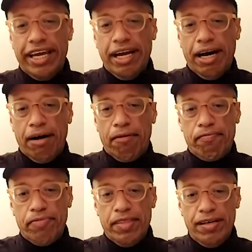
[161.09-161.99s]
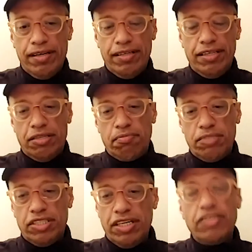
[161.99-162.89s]
Mr.
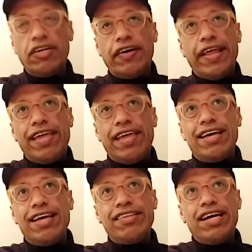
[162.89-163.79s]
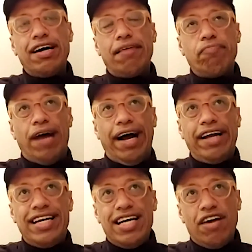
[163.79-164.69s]
Ninder, the
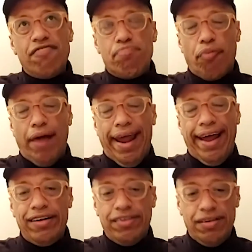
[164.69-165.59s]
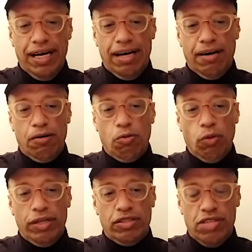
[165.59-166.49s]
idea of brand,
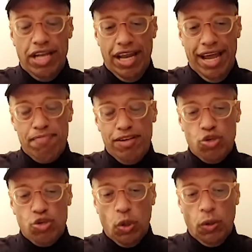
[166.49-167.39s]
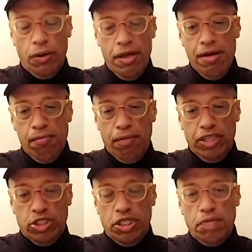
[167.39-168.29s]
what led me to go much
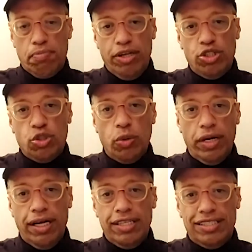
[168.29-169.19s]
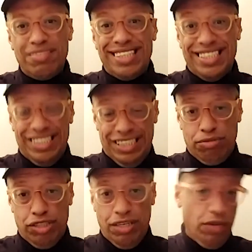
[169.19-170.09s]
deeper into it is the
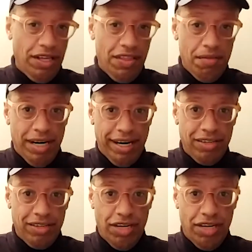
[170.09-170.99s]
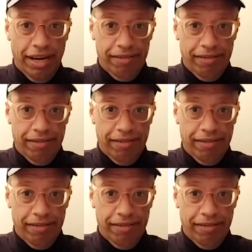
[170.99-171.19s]
misconception within the market today.